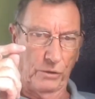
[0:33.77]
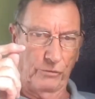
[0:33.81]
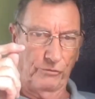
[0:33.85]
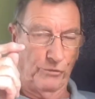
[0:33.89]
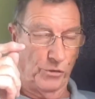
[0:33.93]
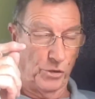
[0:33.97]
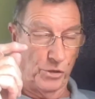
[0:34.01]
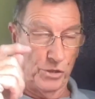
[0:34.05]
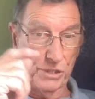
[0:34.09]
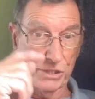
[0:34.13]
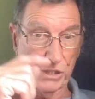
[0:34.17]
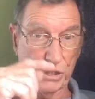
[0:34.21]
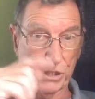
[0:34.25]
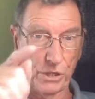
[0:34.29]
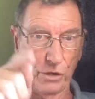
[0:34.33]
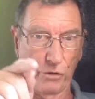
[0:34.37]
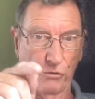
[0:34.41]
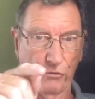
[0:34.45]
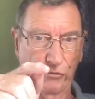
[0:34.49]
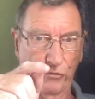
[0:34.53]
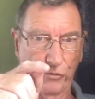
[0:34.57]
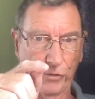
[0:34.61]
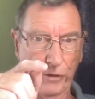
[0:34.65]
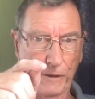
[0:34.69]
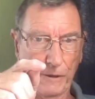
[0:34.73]
for
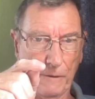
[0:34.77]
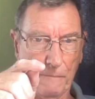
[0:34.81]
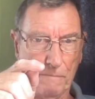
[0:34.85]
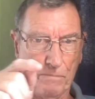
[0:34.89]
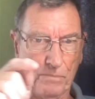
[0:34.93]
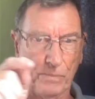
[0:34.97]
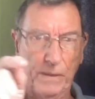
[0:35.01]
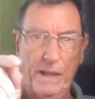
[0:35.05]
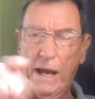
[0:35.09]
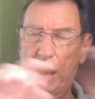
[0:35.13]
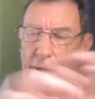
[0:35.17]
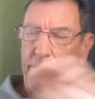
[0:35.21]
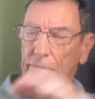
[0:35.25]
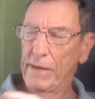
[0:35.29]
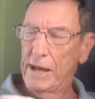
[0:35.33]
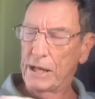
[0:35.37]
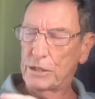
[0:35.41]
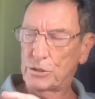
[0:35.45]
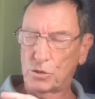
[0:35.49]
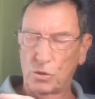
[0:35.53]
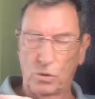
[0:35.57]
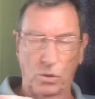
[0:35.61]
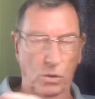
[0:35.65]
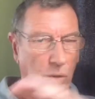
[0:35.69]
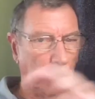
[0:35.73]
yourself. And
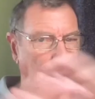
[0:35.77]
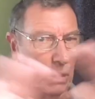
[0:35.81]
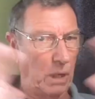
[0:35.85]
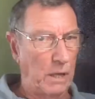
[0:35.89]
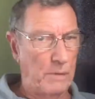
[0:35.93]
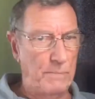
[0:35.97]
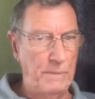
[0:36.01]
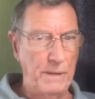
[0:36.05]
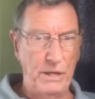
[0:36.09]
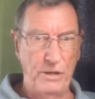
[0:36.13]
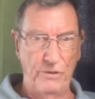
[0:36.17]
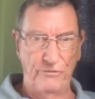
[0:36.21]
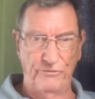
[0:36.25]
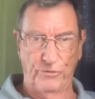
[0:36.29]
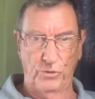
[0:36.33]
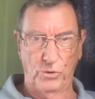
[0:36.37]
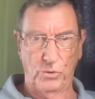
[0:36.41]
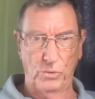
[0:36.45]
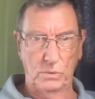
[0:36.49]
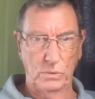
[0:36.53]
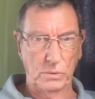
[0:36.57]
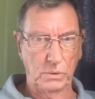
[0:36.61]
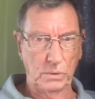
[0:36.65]
that's all I'm here for,